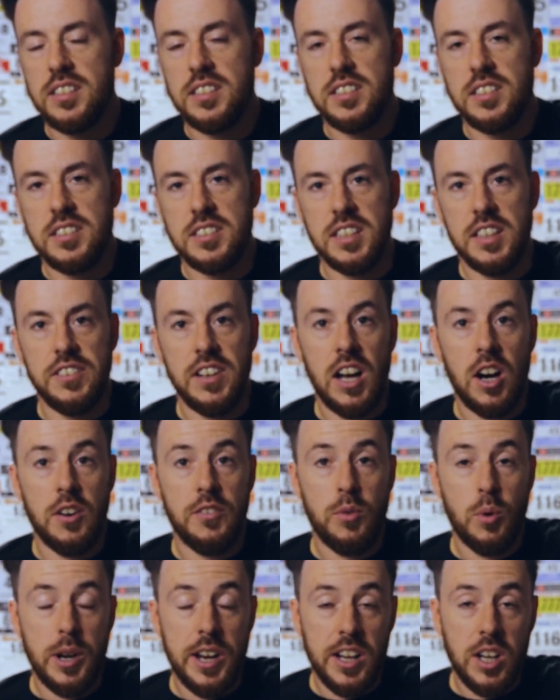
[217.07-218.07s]
see now
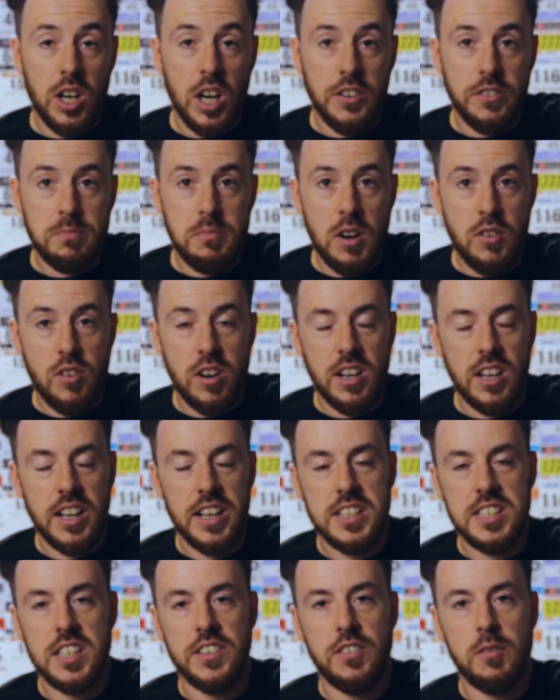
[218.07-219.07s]
if when I go out for my run
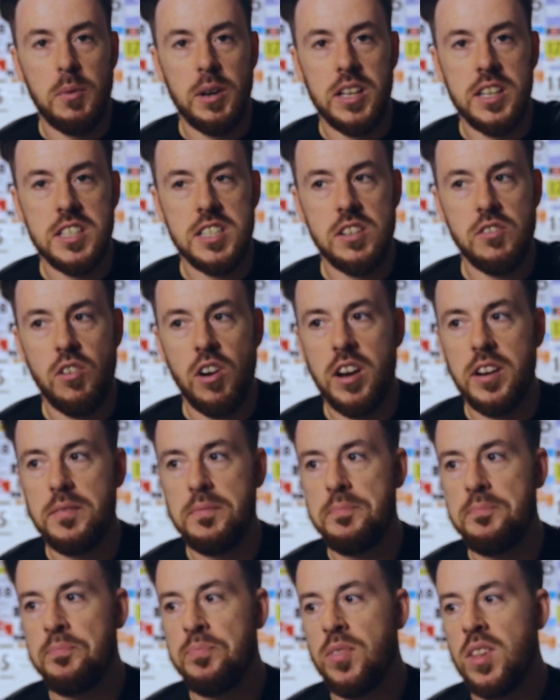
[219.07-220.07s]
later, for my easy
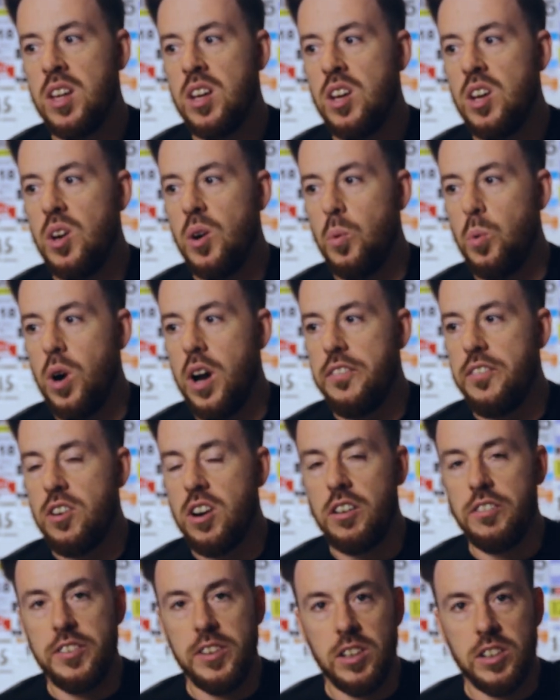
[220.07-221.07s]
run, whether
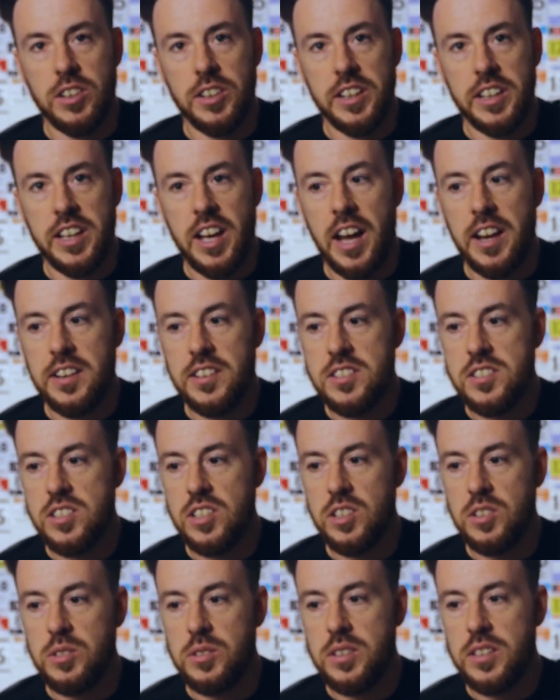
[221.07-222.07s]
I'll feel good again.
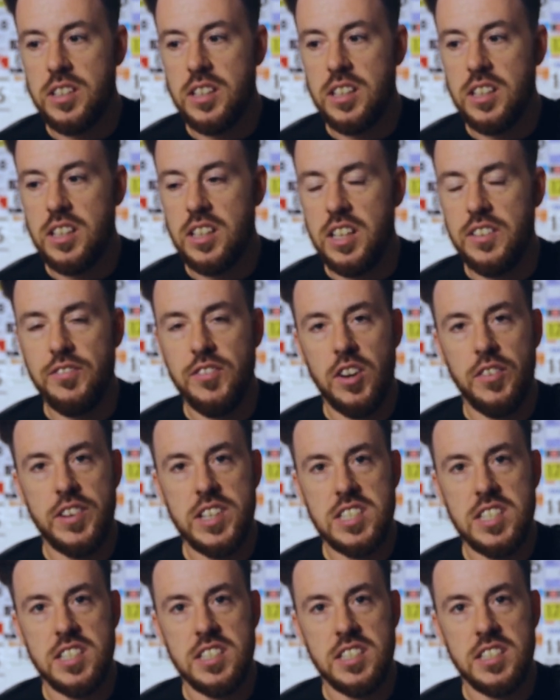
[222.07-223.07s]
So even though
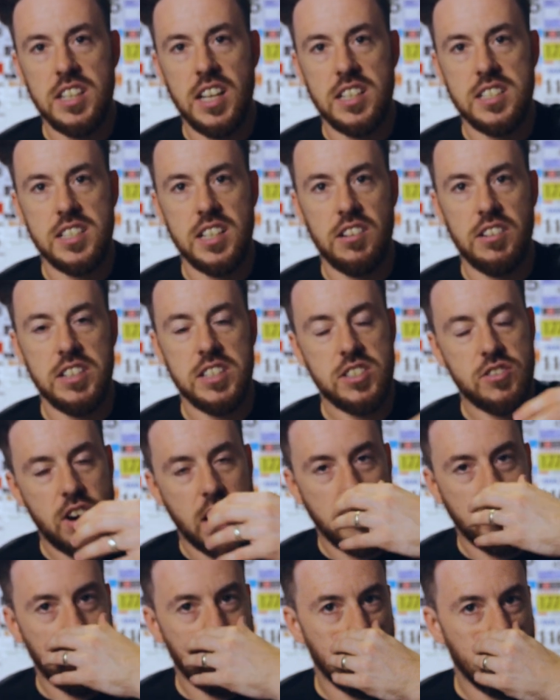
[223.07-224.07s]
this isn't necessarily
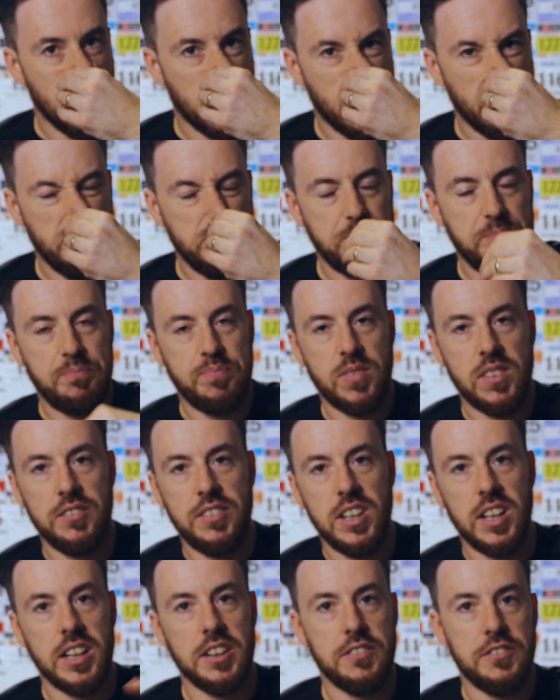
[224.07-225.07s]
strength work, I
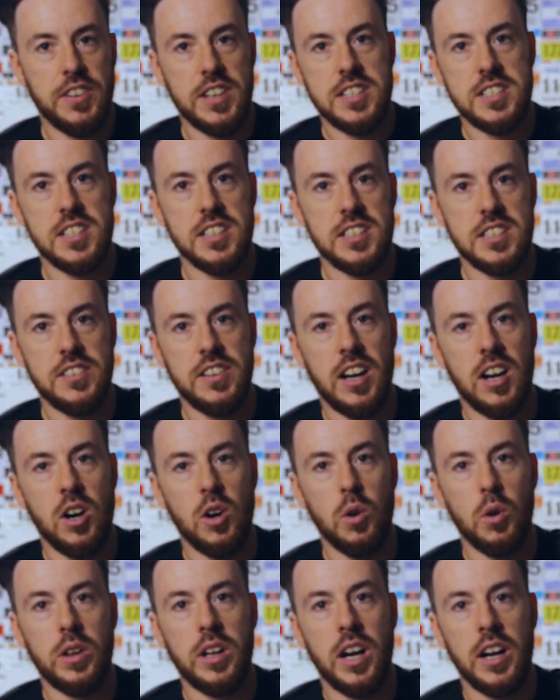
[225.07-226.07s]
feel like it fits into that
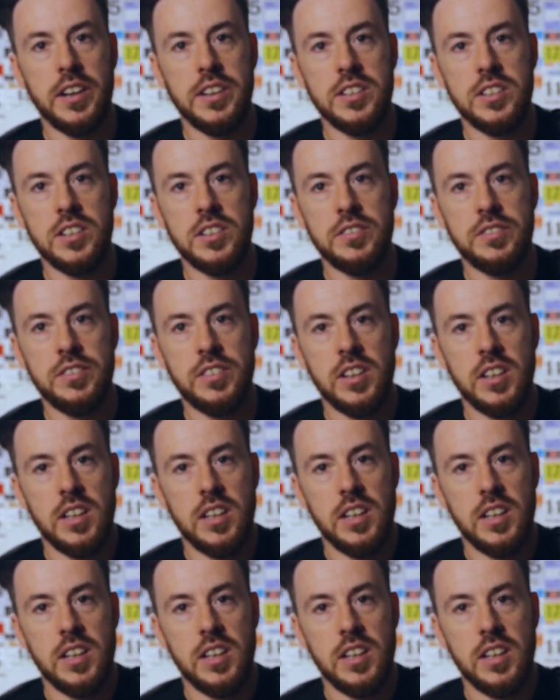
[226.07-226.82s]
whole kind of